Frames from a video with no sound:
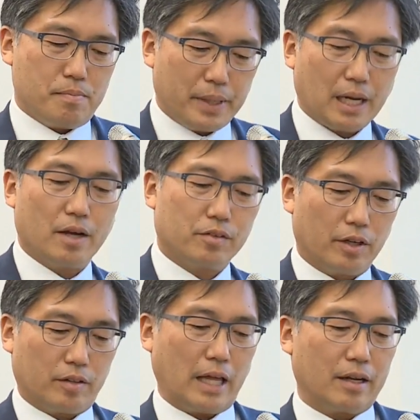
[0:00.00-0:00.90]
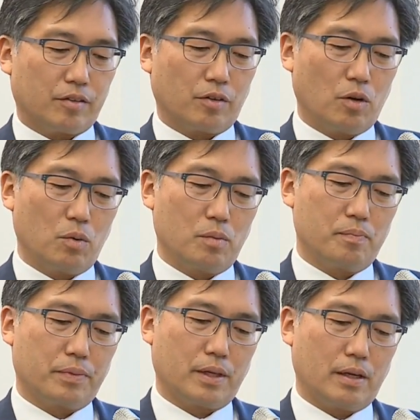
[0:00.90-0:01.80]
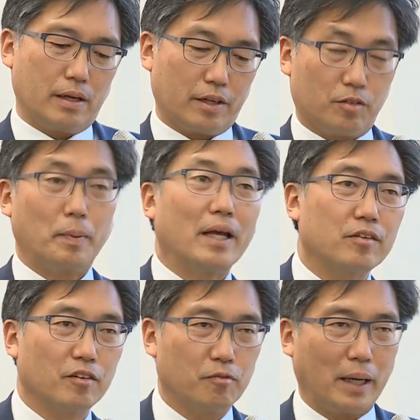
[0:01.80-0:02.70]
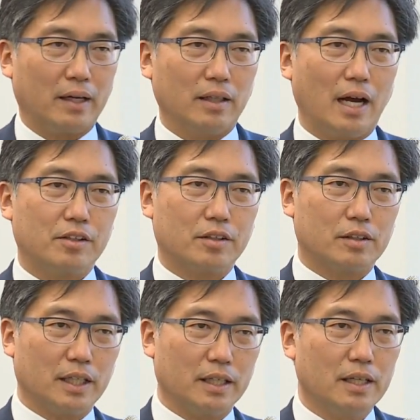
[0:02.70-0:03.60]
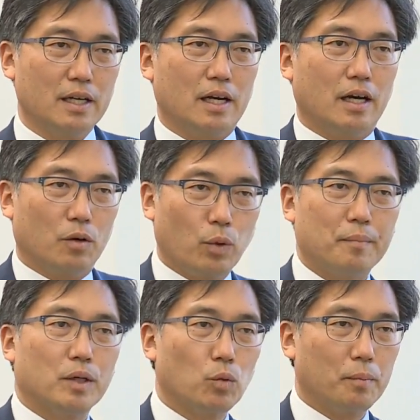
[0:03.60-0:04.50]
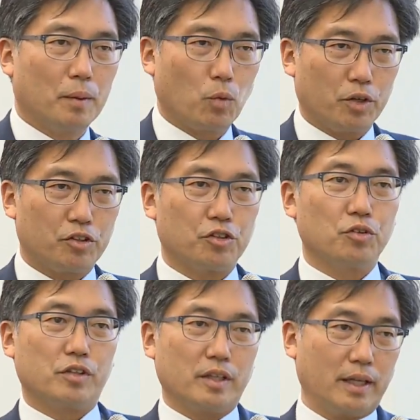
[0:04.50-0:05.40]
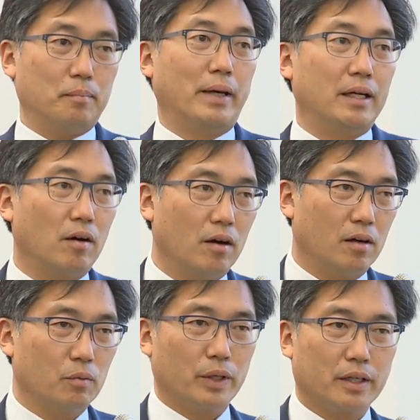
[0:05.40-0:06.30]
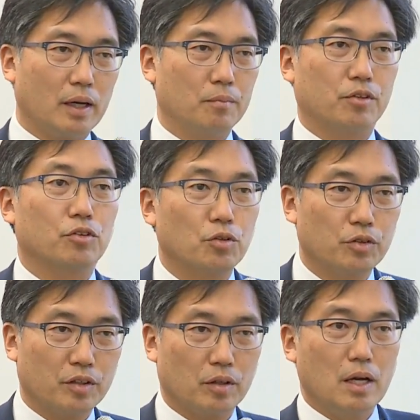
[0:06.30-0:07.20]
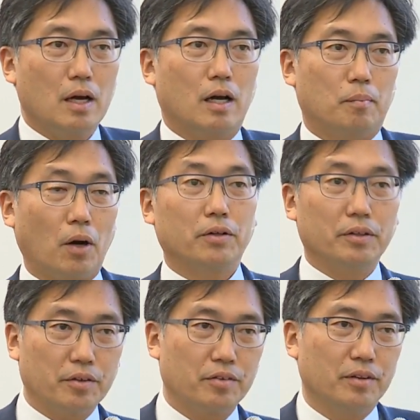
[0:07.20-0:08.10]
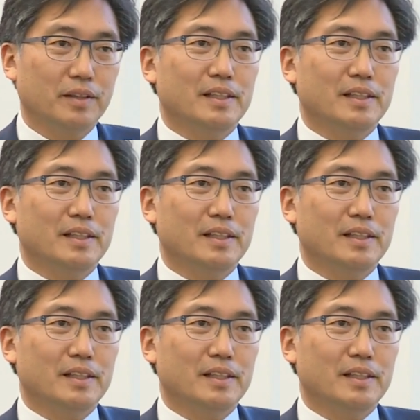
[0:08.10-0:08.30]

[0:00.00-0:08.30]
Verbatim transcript: because that is so expensive biologically, uh, women will be more choosy than men are when it comes to choosing uh, partners.